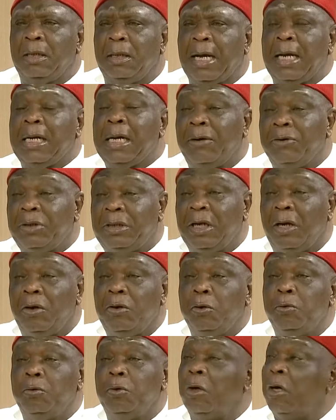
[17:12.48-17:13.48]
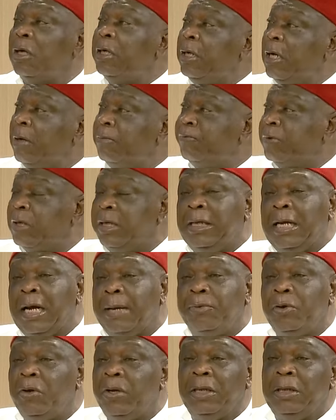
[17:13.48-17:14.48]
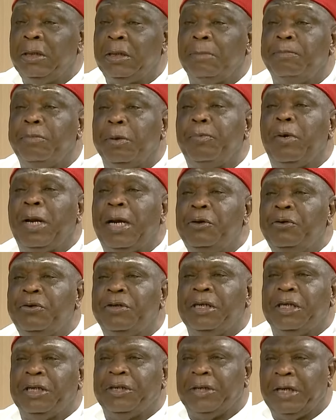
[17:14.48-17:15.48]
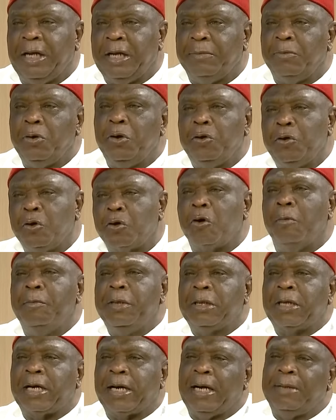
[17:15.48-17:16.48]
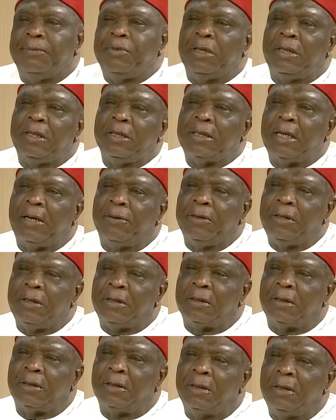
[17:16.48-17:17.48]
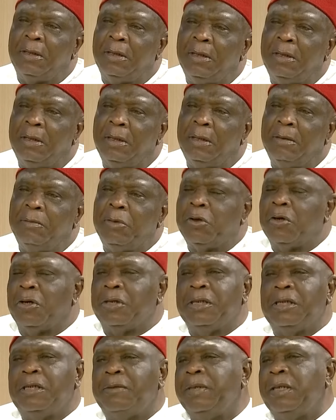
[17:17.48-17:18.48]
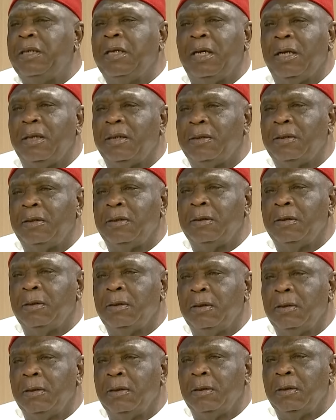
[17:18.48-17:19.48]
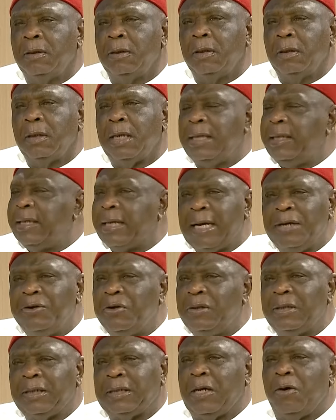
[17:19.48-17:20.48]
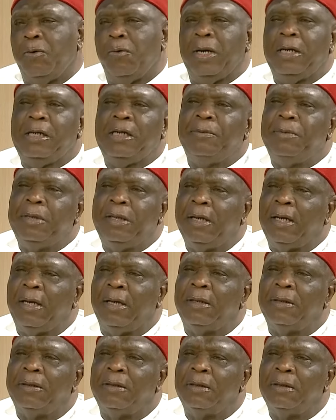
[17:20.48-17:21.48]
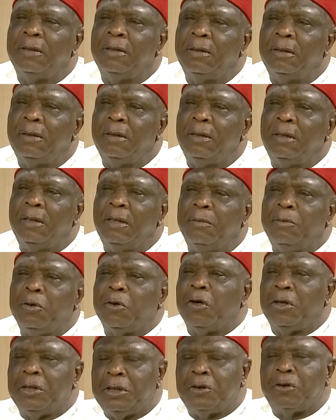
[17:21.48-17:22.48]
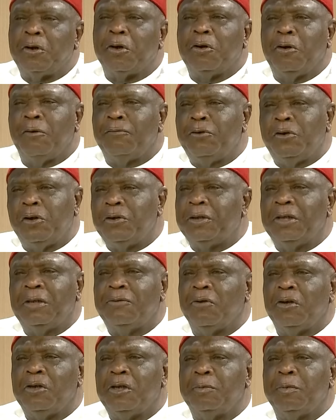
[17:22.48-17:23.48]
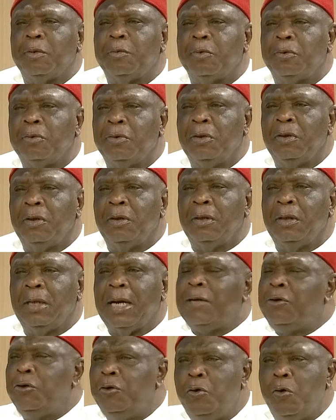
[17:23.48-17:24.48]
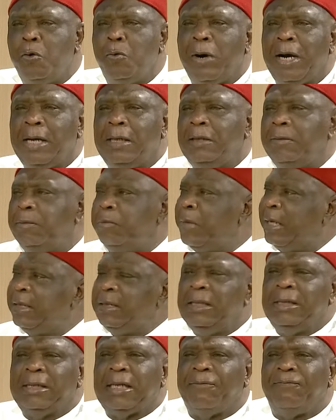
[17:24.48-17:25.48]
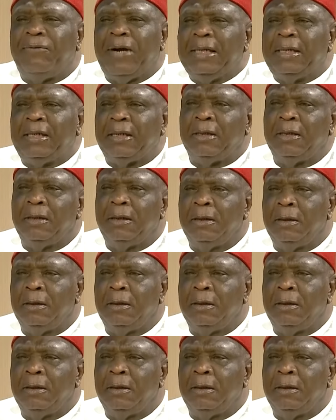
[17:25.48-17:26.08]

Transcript: and I'll tell you, you will not hear of kidnapping or anything. People are using his name to commit crimes in the South East because he's being held. And they can't understand why he's being held, because he's talking of justice for his people. I don't know why the bandits are fighting.